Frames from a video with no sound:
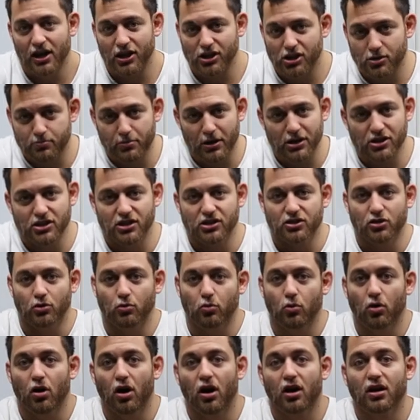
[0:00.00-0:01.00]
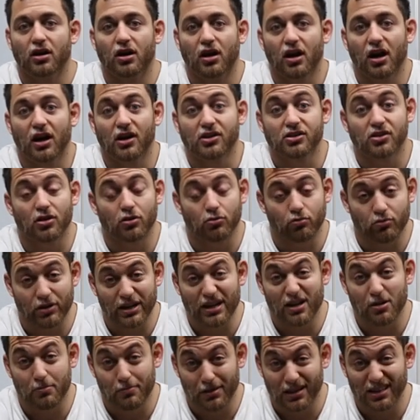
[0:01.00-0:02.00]
especially to work as a
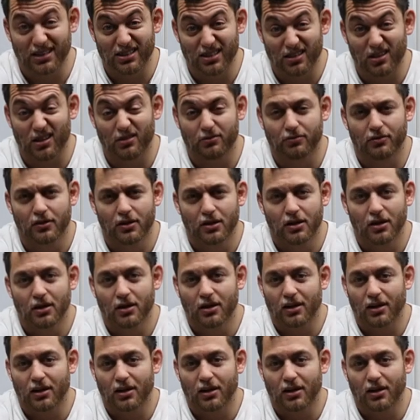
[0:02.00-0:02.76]
rehabilitative,